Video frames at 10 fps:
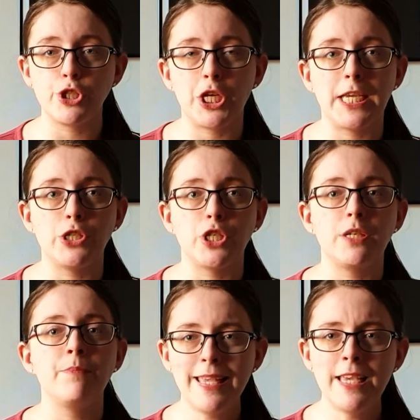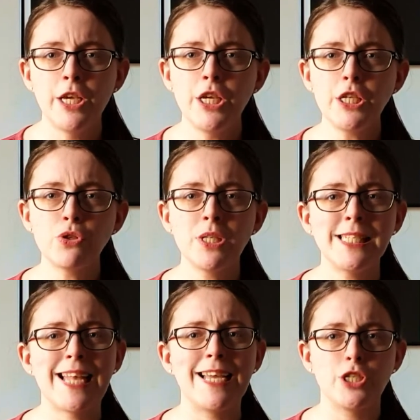changing. He suddenly
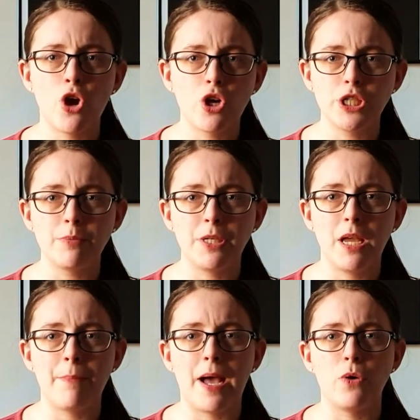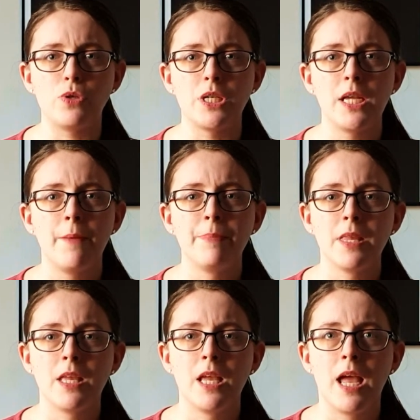started talking to me about
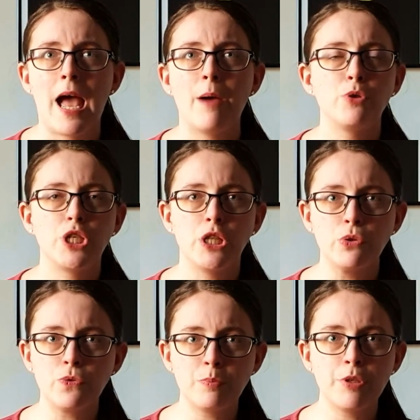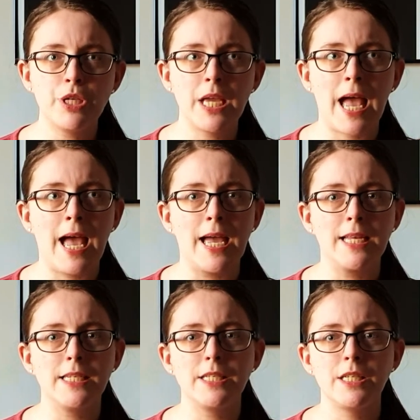how much he loved me,
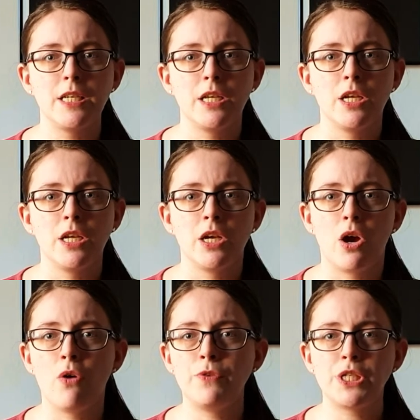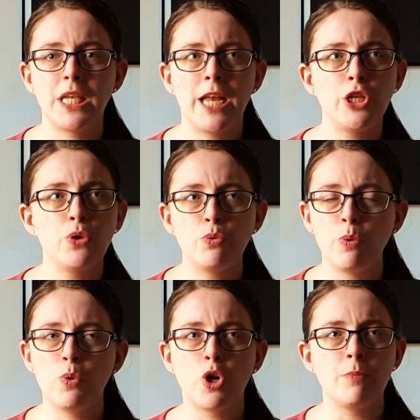and obviously I knew that
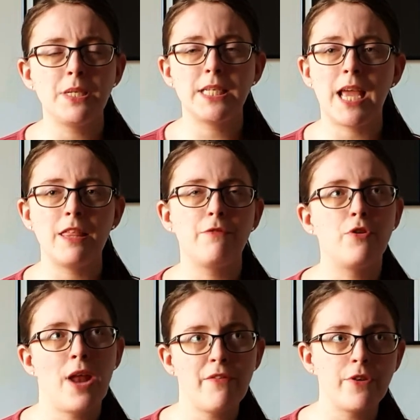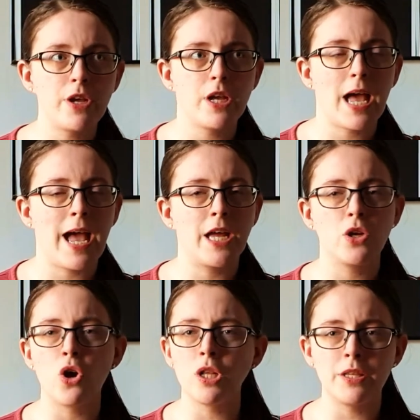we were going to be together forever and
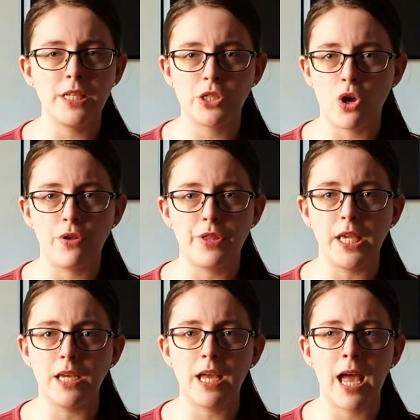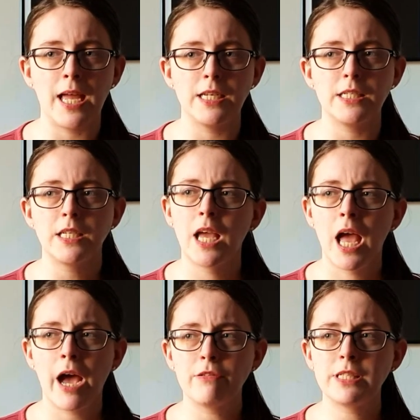all of this sort of thing, and
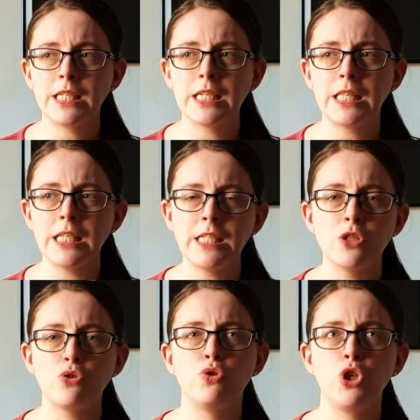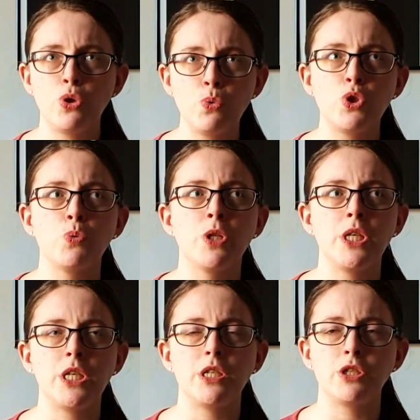I was thinking this is
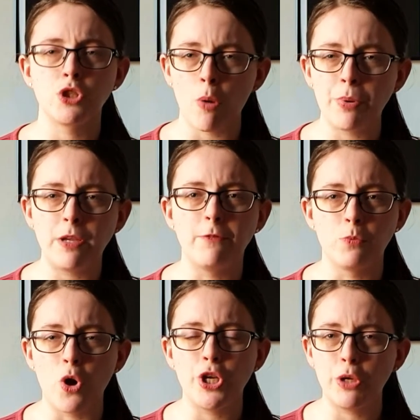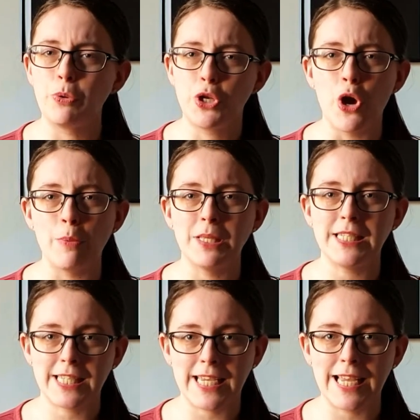unusually soppy for what he would normally
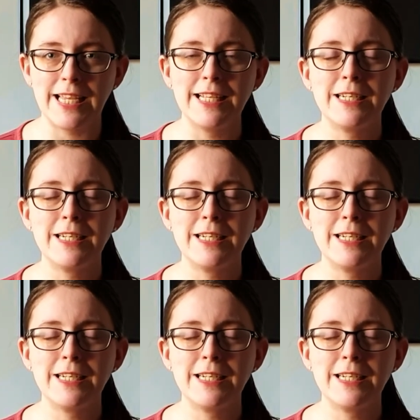say.